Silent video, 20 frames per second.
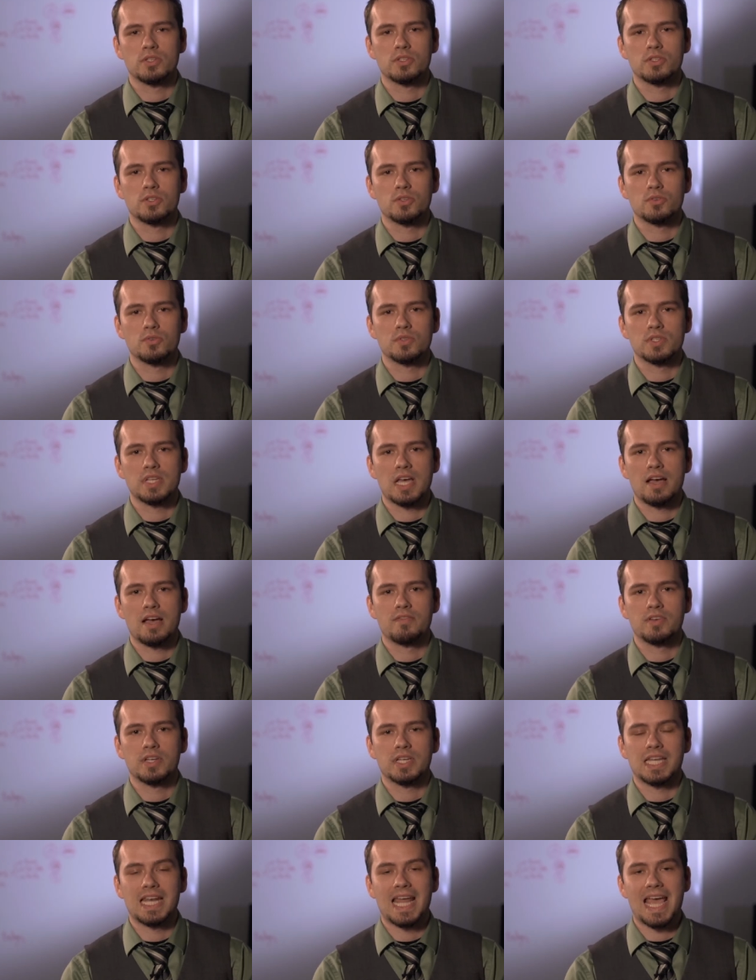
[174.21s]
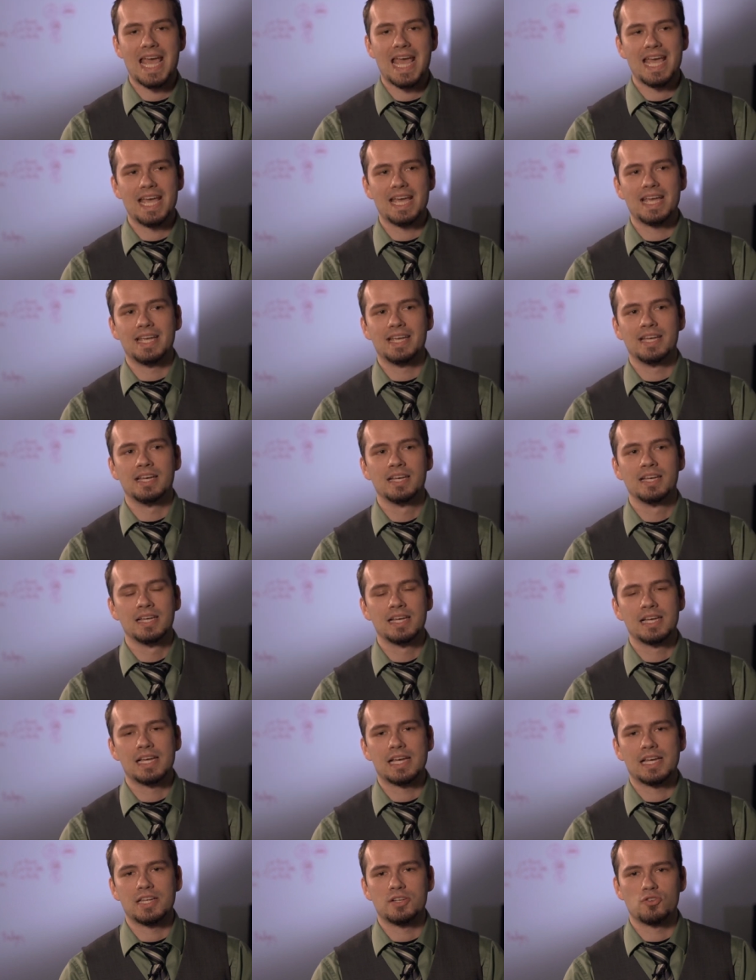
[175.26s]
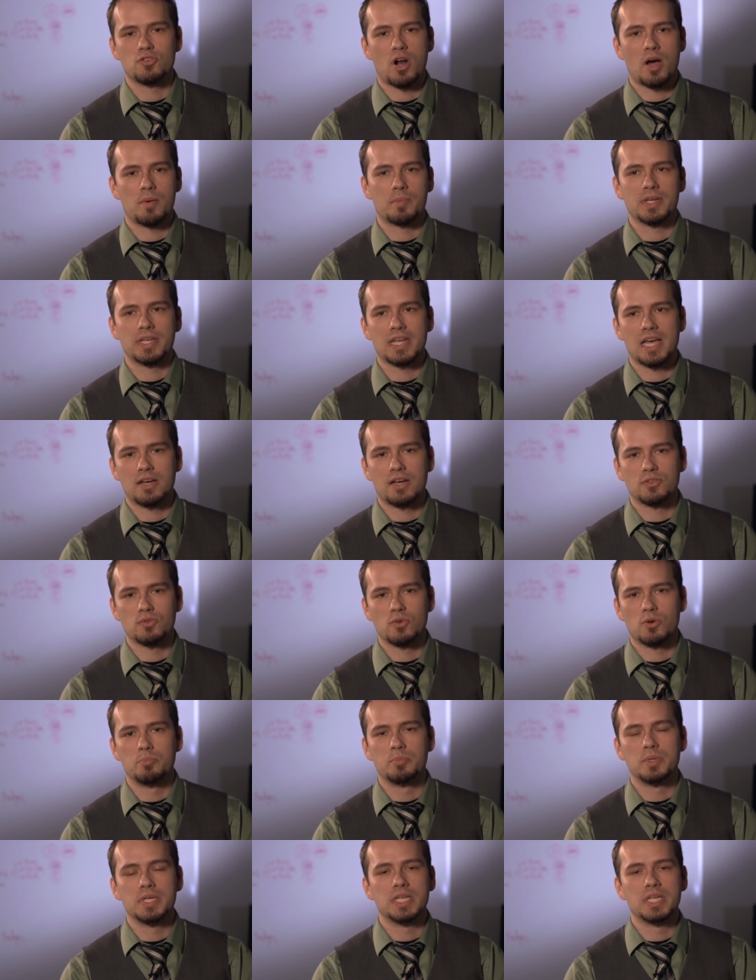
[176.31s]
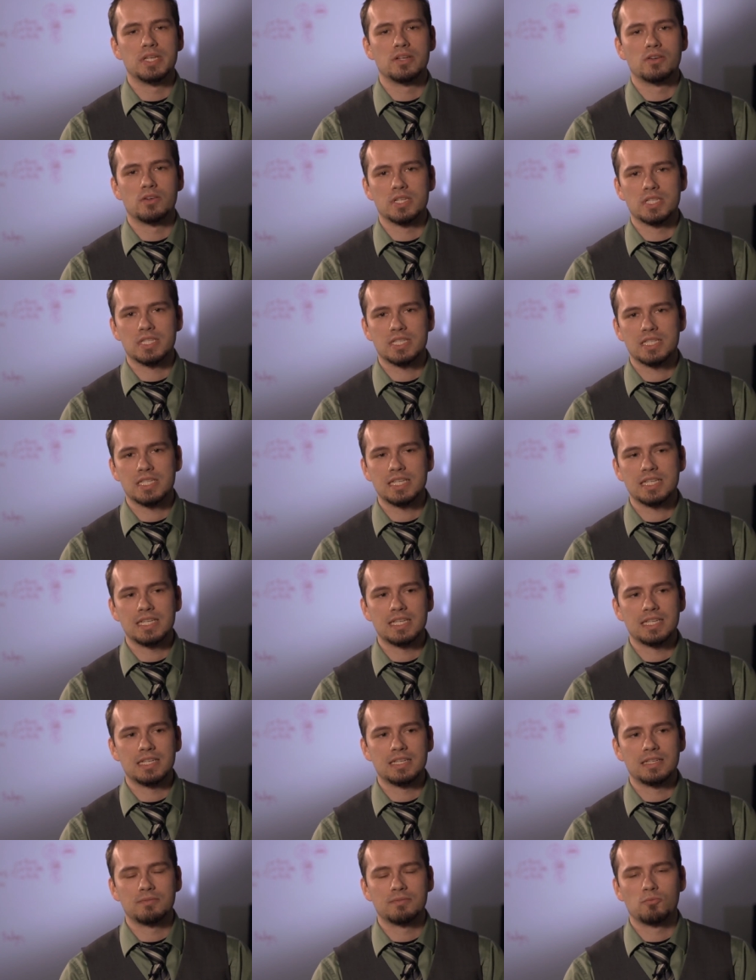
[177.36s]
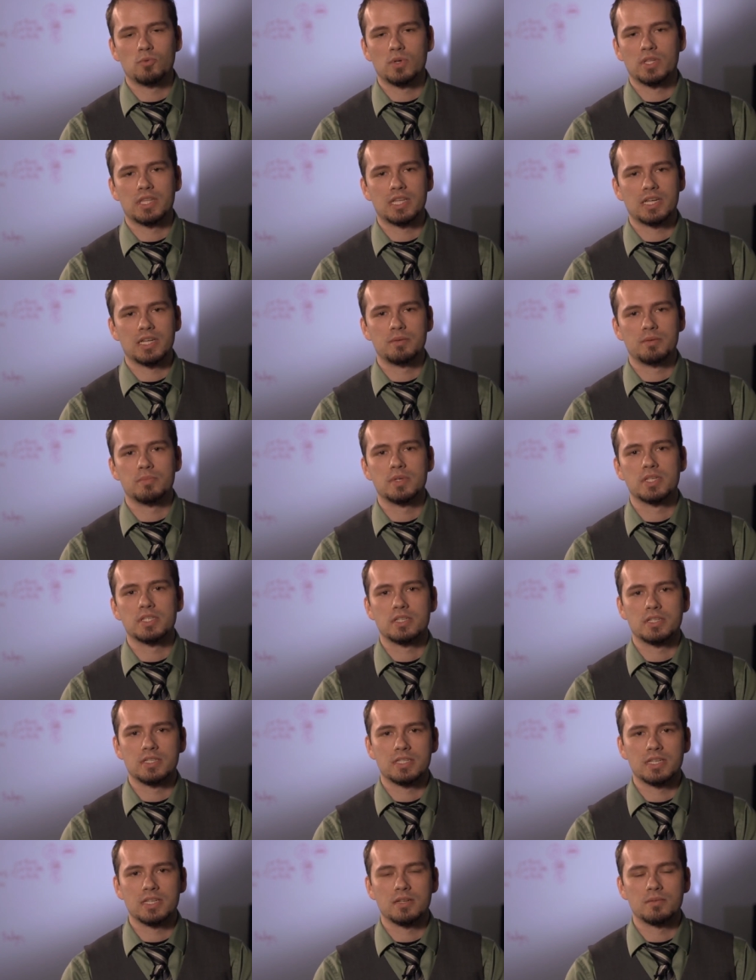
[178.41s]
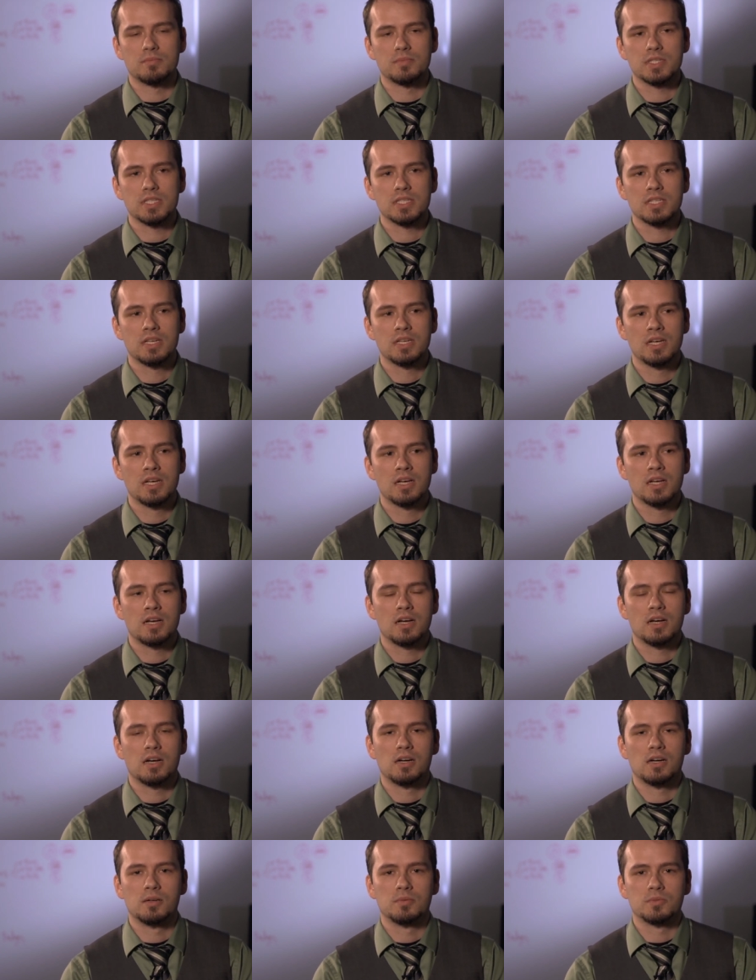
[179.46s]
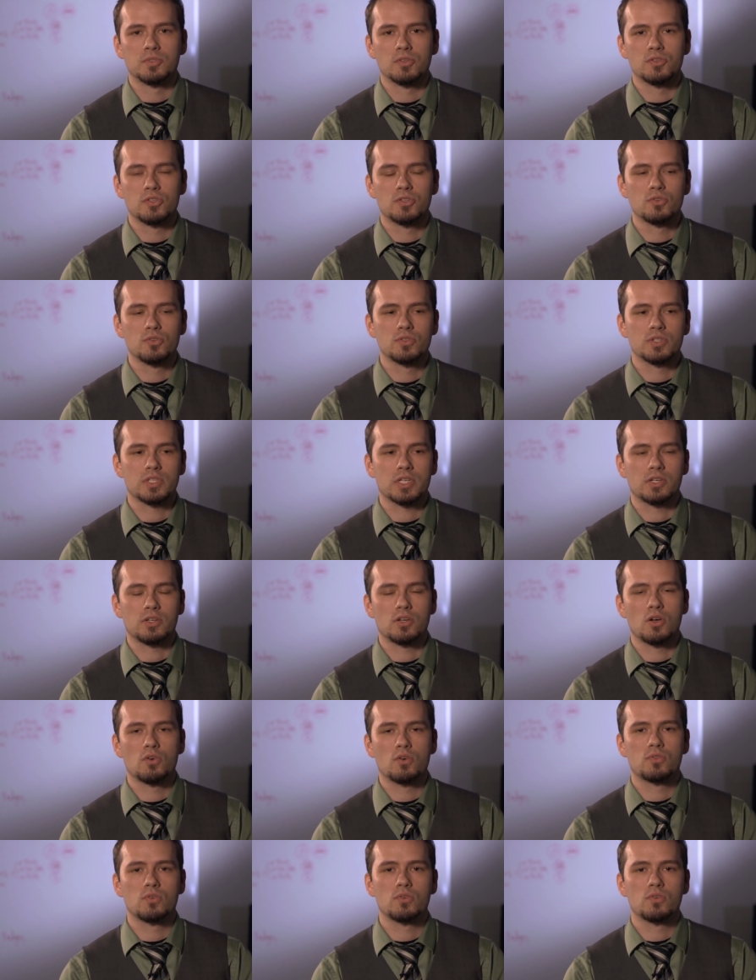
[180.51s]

to students having an A and dropping down to a B or a C with any missed attempts. Um, so students can go